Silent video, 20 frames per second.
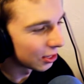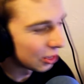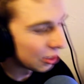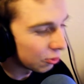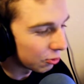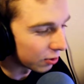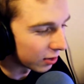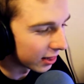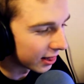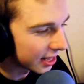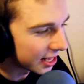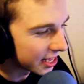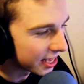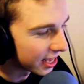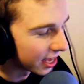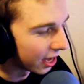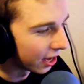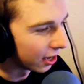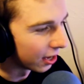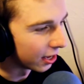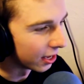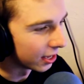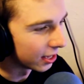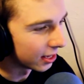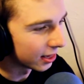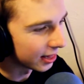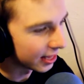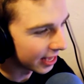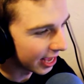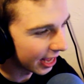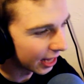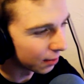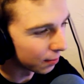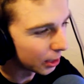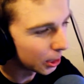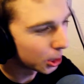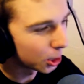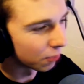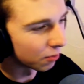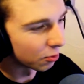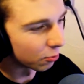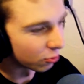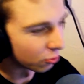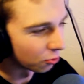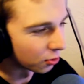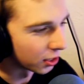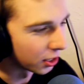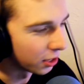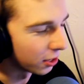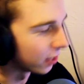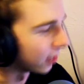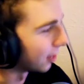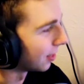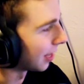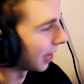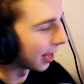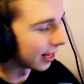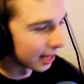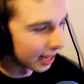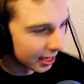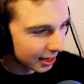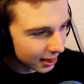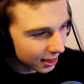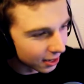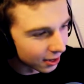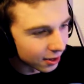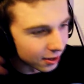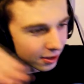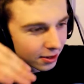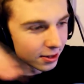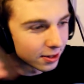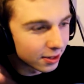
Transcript: Dude, the animation over it was really good. They had like the